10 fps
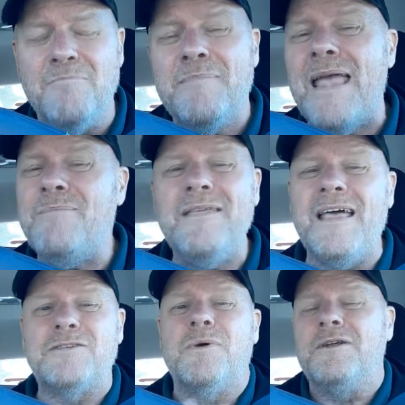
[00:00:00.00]
Maybe
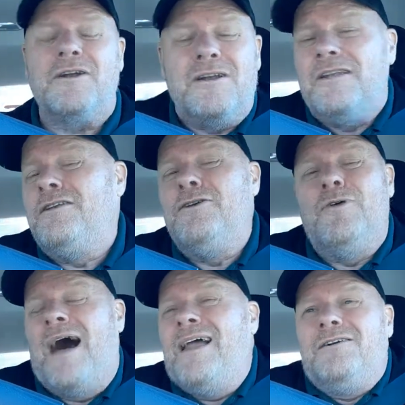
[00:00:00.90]
that's what you're going to do.
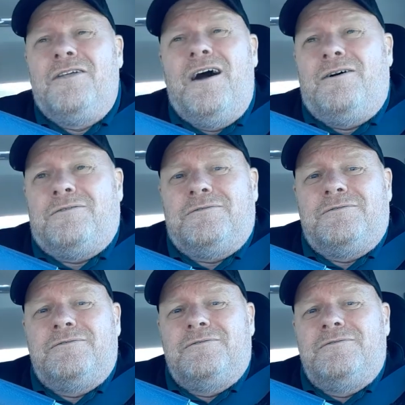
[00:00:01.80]
I don't know.
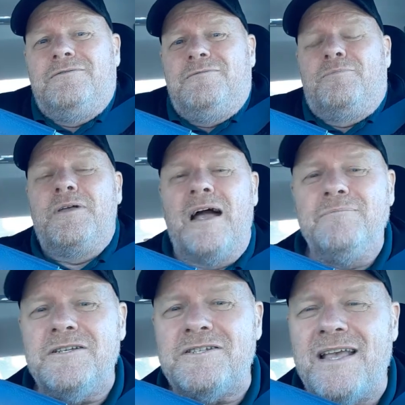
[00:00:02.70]
But
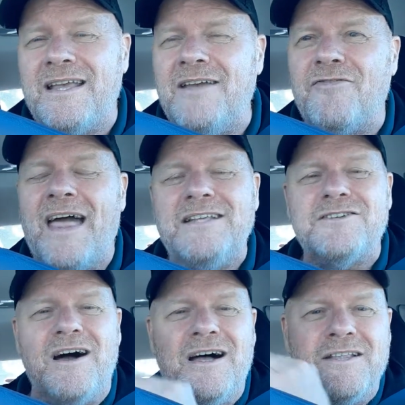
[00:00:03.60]
I'm just saying, if that's
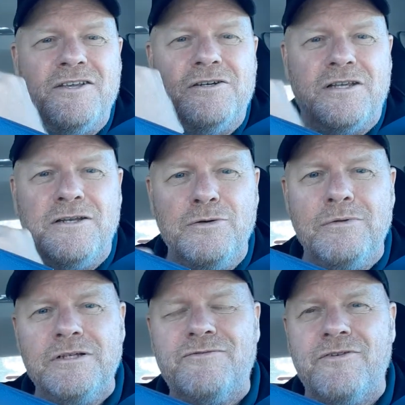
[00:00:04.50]
on your to-do
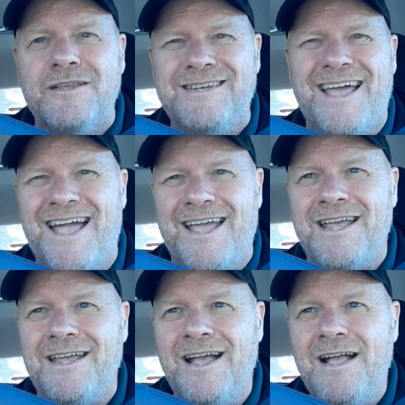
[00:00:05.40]
list for the
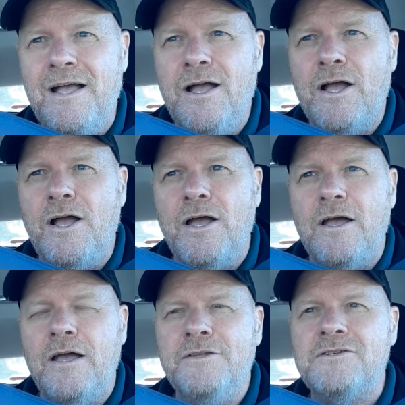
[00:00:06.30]
day,
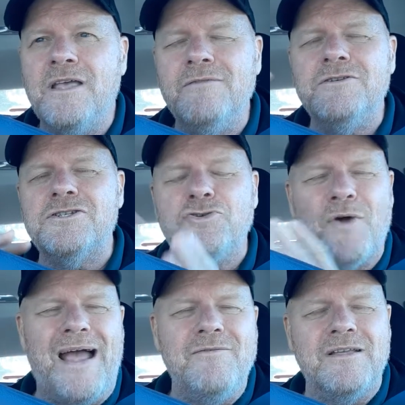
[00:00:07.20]
instead of just
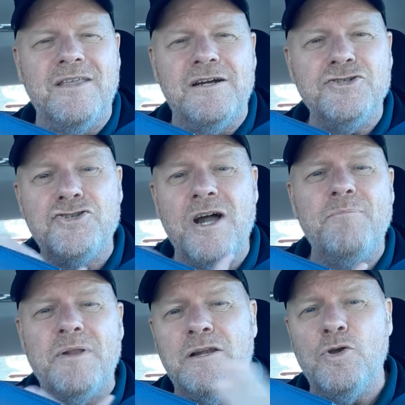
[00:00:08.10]
driving there,
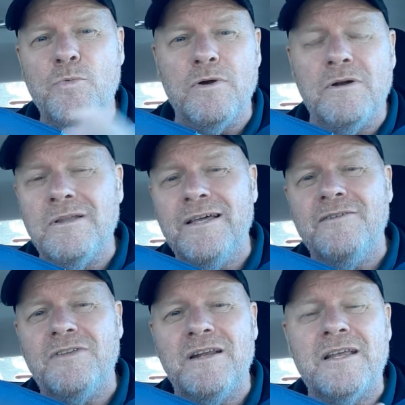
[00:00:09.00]
jump in an Uber or
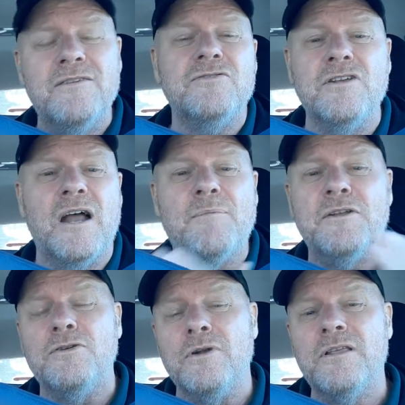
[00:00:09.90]
Lyft, and it gives you an
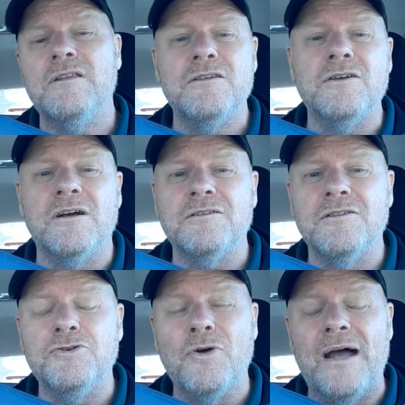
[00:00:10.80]
opportunity to talk to
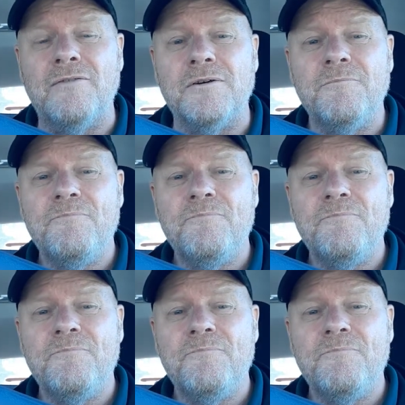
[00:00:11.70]
the driver.